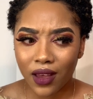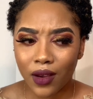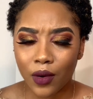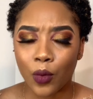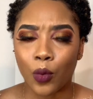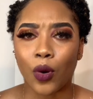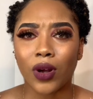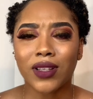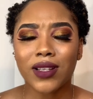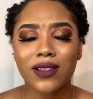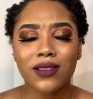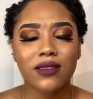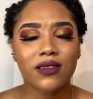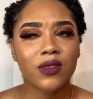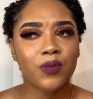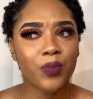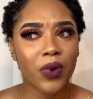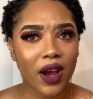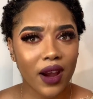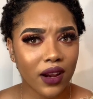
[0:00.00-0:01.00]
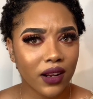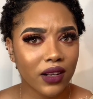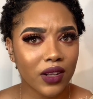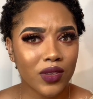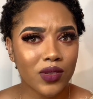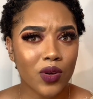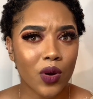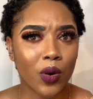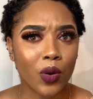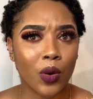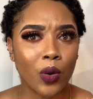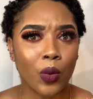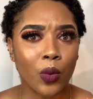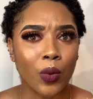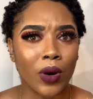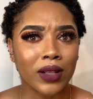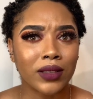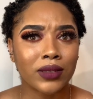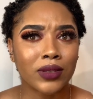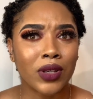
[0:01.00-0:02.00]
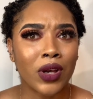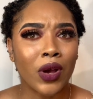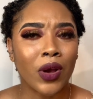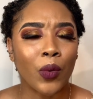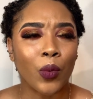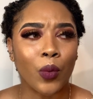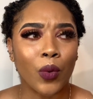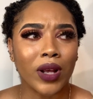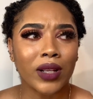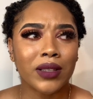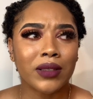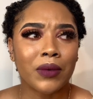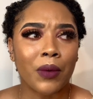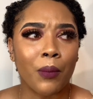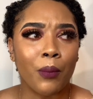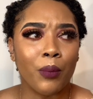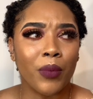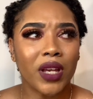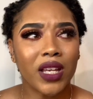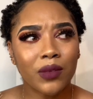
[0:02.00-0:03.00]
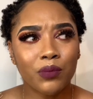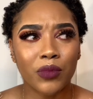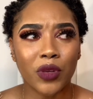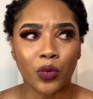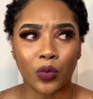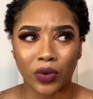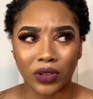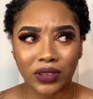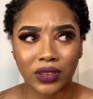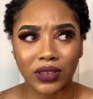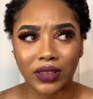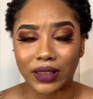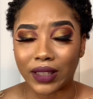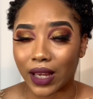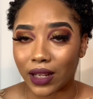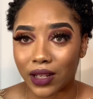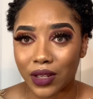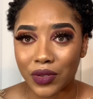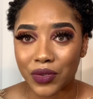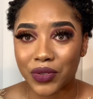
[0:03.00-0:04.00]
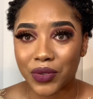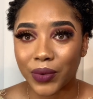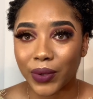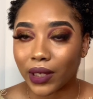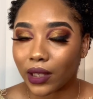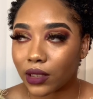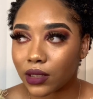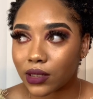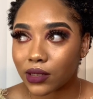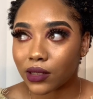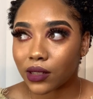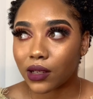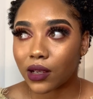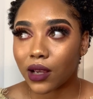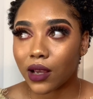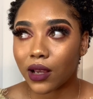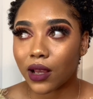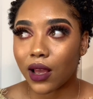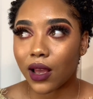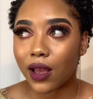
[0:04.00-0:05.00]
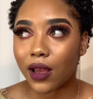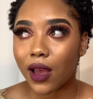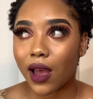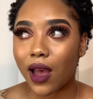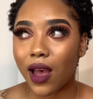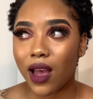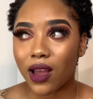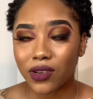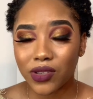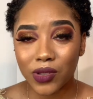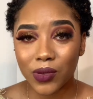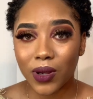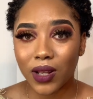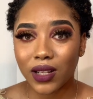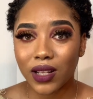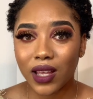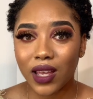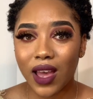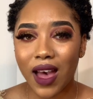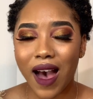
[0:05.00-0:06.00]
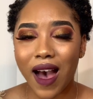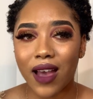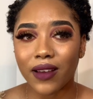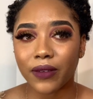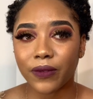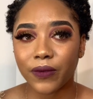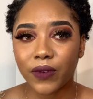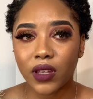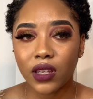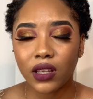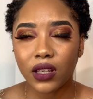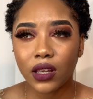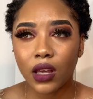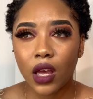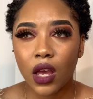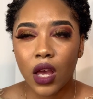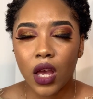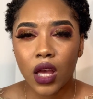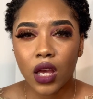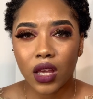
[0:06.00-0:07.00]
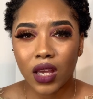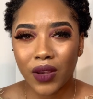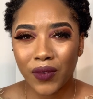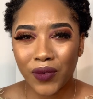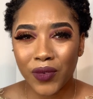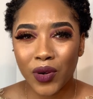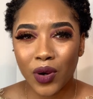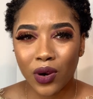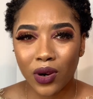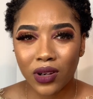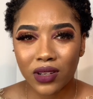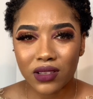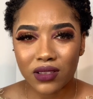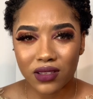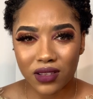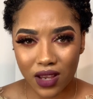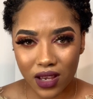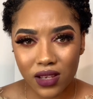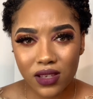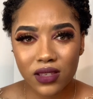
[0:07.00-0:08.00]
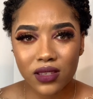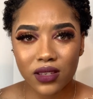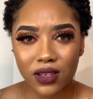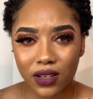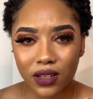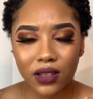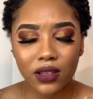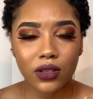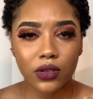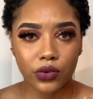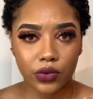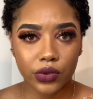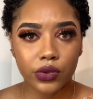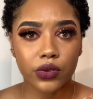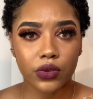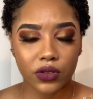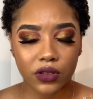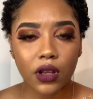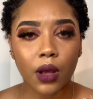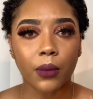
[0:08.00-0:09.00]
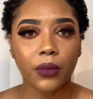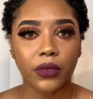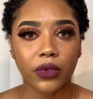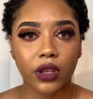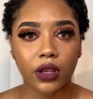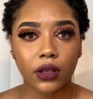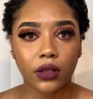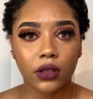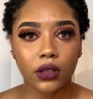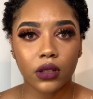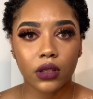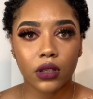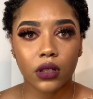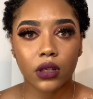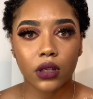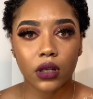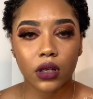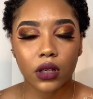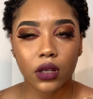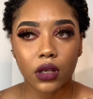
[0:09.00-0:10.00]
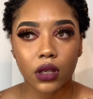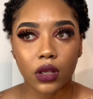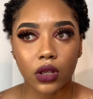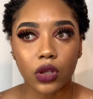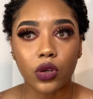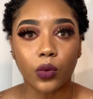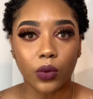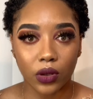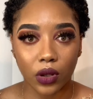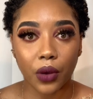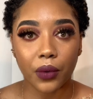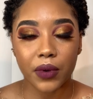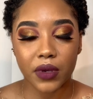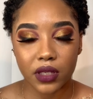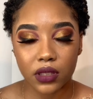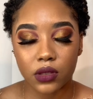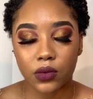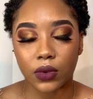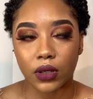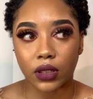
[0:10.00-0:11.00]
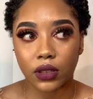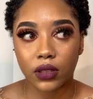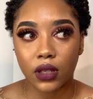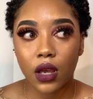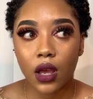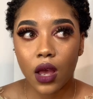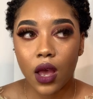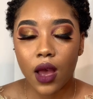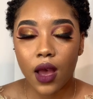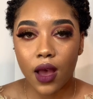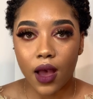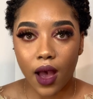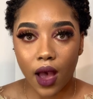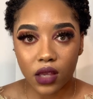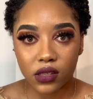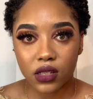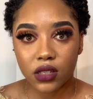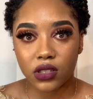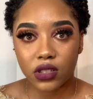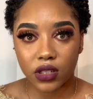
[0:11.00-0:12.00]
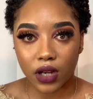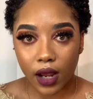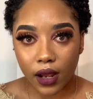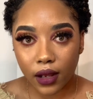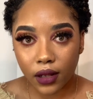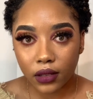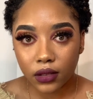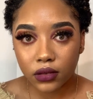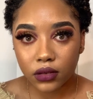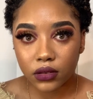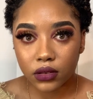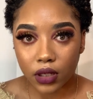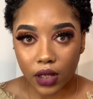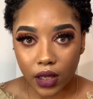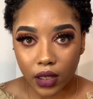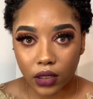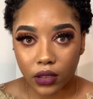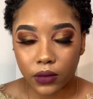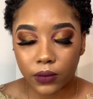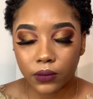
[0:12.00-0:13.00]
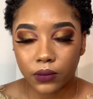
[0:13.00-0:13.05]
what inspired it, or what made me want to get into it? Actually, I think if you're destined to do something, you will always do it. As a child, like